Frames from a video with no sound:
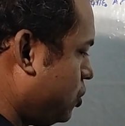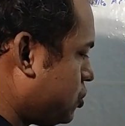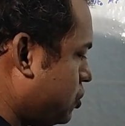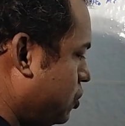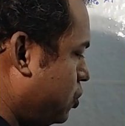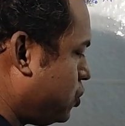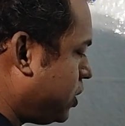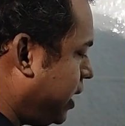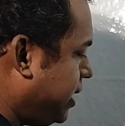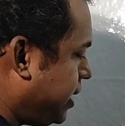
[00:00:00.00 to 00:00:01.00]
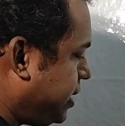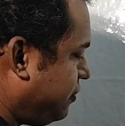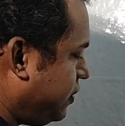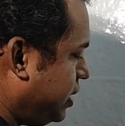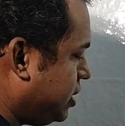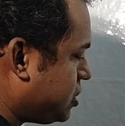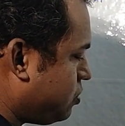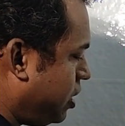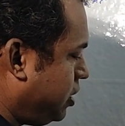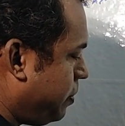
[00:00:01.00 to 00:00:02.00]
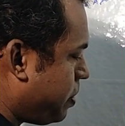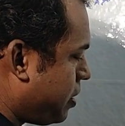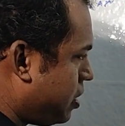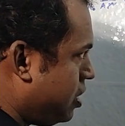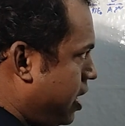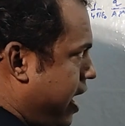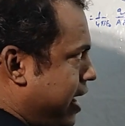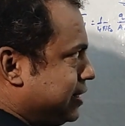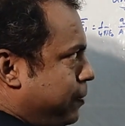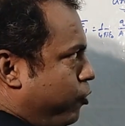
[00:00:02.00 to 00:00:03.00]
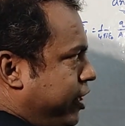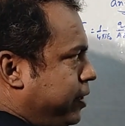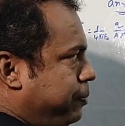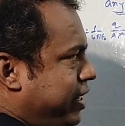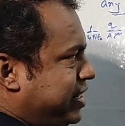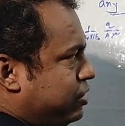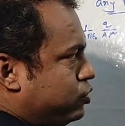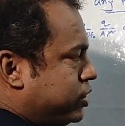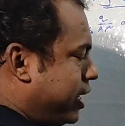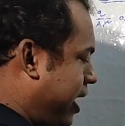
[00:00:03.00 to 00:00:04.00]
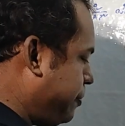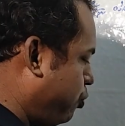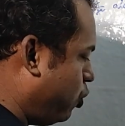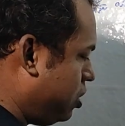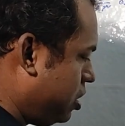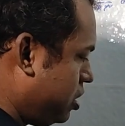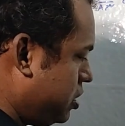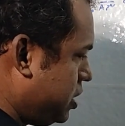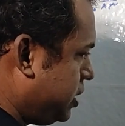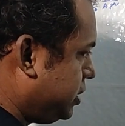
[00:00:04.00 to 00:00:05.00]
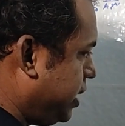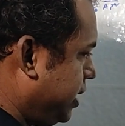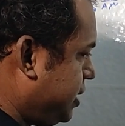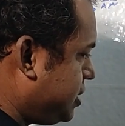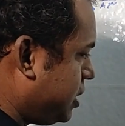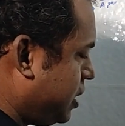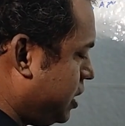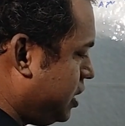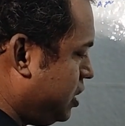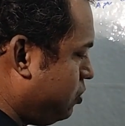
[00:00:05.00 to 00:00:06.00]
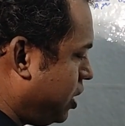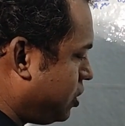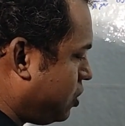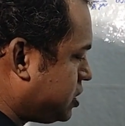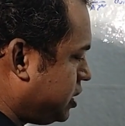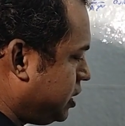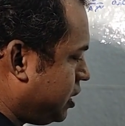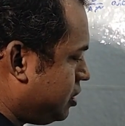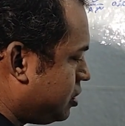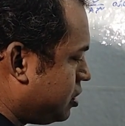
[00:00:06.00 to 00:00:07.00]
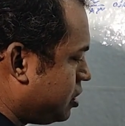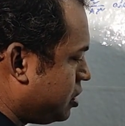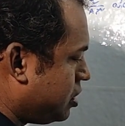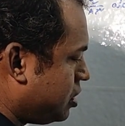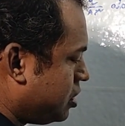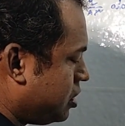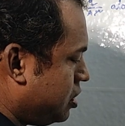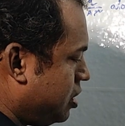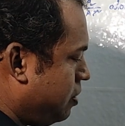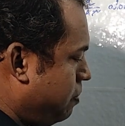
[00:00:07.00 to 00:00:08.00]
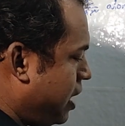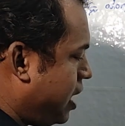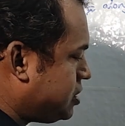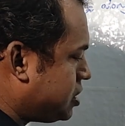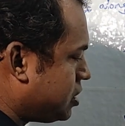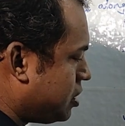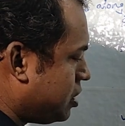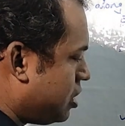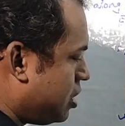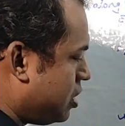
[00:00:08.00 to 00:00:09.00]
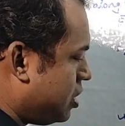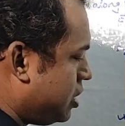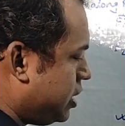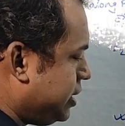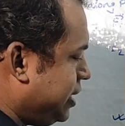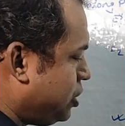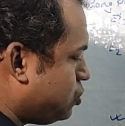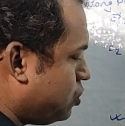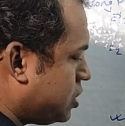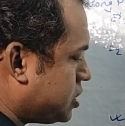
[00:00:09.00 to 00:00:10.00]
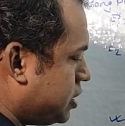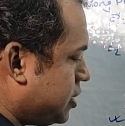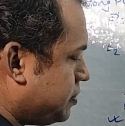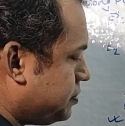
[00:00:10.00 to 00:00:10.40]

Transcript: So total electric field, this one at the point P due to the dipole, that is E1 cos theta plus E2 cos theta.